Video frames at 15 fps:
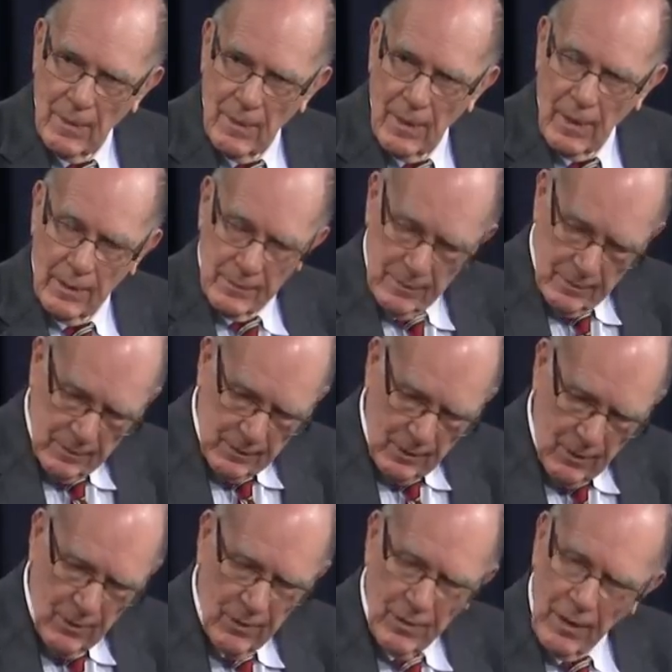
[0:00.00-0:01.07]
And
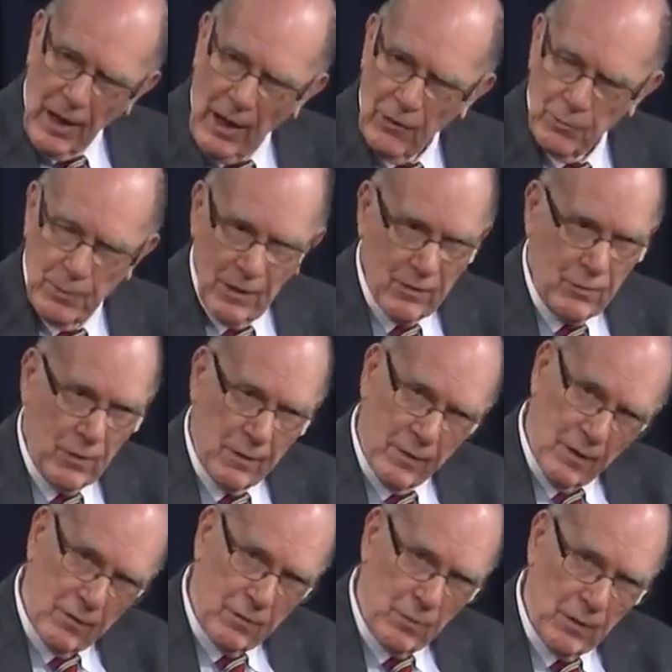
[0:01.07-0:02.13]
there are aspects of
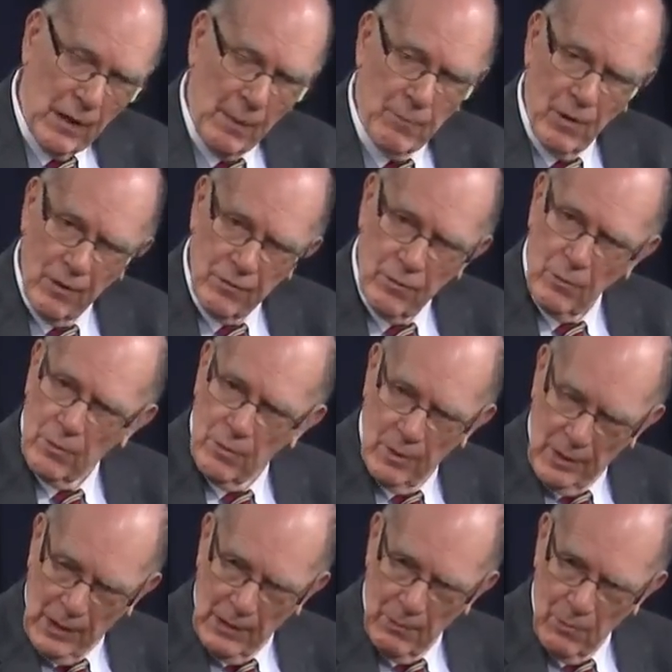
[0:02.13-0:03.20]
this where I'm not so good
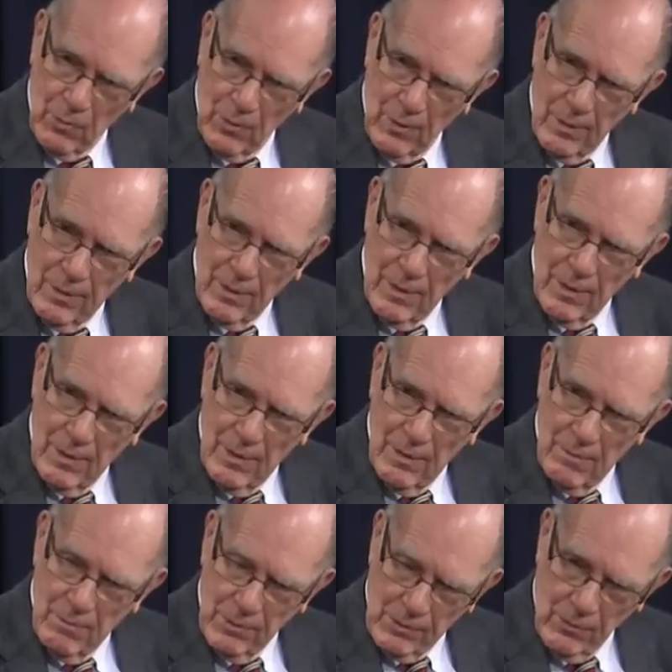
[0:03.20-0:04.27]
anymore.
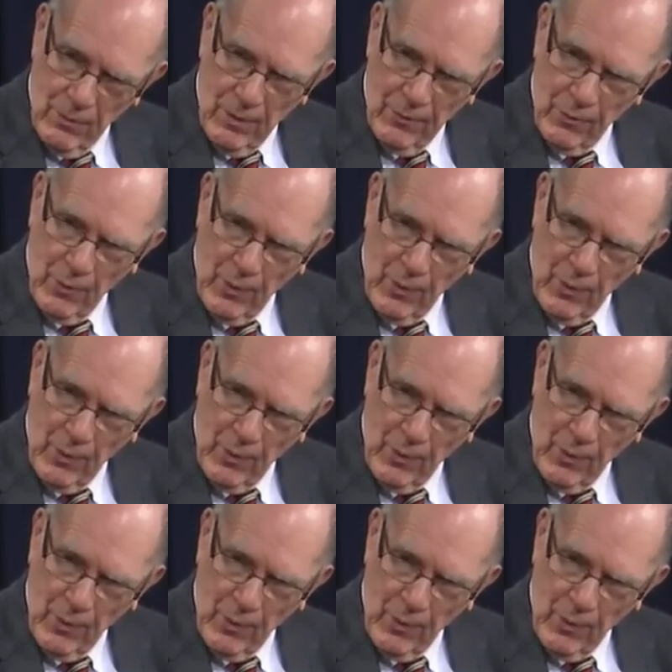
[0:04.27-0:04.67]
But there are other